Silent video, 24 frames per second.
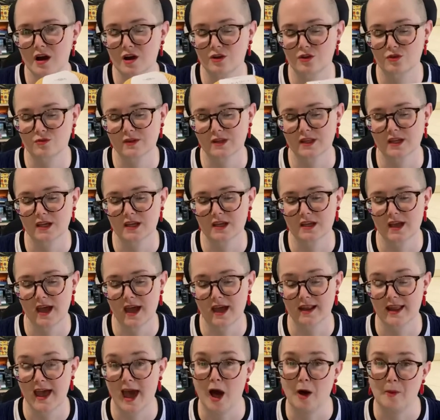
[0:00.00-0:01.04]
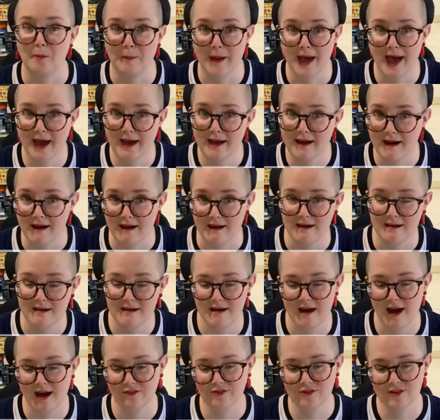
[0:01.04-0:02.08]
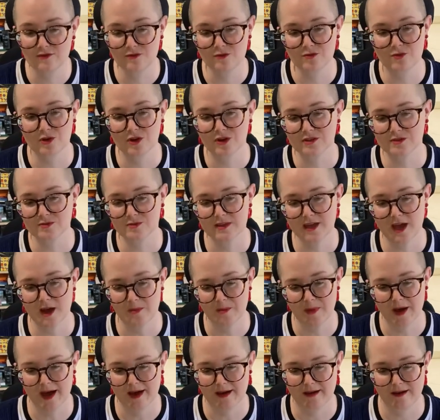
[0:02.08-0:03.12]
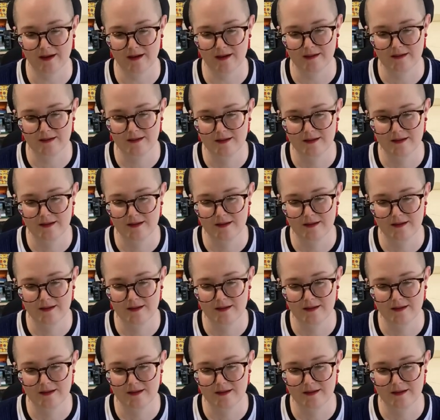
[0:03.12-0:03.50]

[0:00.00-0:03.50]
acrylic and alpaca. I've never worked with alpaca.